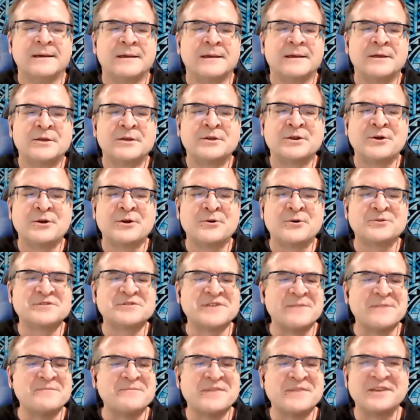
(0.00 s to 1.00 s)
you know,
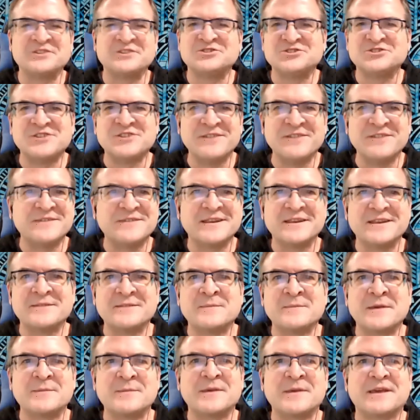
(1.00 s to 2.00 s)
something shifted in
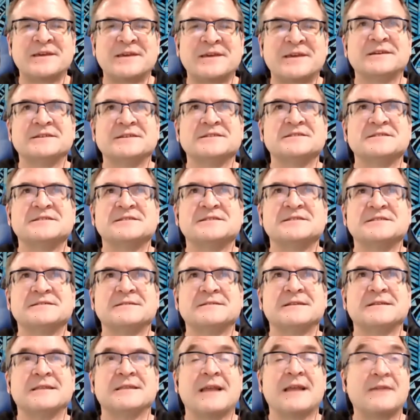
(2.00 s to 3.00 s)
me, because
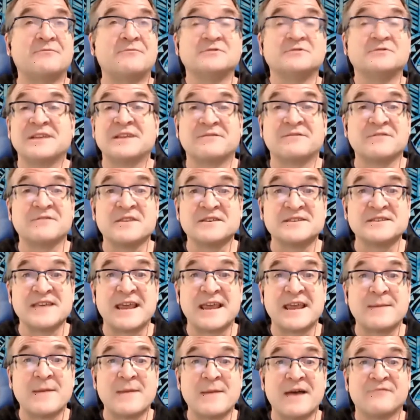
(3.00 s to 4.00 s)
life was never the
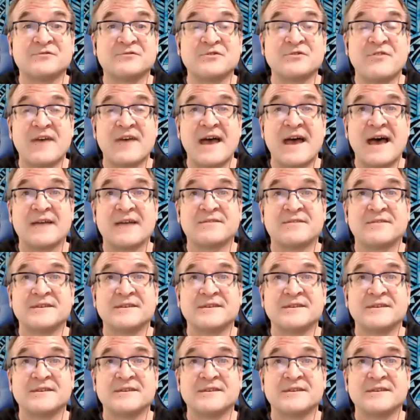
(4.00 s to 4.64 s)
same after that.